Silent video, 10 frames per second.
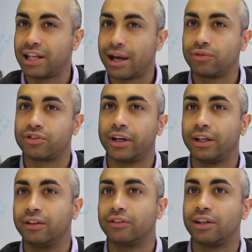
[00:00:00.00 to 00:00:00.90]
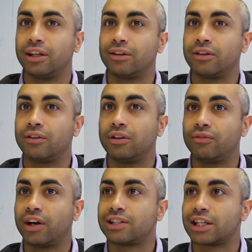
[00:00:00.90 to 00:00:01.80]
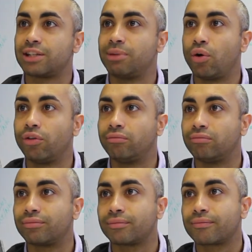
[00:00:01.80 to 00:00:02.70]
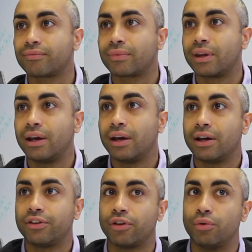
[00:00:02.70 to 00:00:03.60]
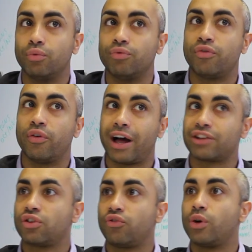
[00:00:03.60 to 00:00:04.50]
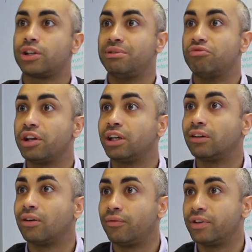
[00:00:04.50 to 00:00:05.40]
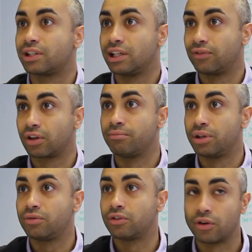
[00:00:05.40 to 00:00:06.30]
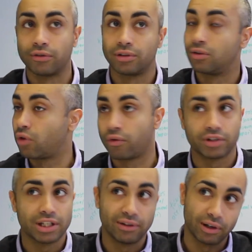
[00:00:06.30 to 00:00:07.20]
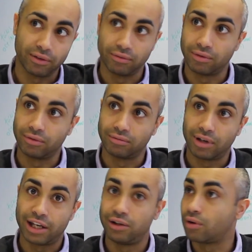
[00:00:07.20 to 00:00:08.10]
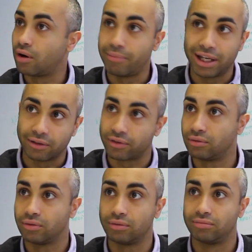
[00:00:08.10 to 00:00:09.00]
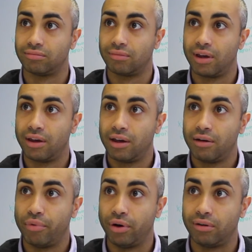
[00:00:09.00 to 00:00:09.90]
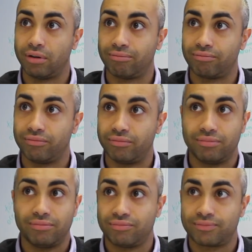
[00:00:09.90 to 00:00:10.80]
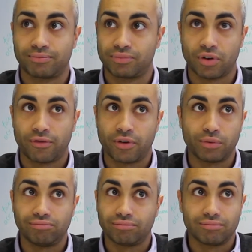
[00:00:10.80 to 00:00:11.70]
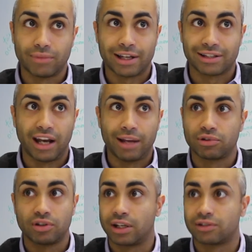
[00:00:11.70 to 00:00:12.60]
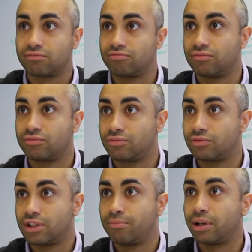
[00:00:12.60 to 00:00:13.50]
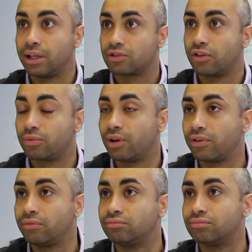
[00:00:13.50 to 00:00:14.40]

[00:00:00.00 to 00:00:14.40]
Downside is the device has to be on. So for that software to be running, obviously if the computer's off, you're not receiving a phone call and you can't make a phone call. But soft phone, as the name suggests, simply a software phone.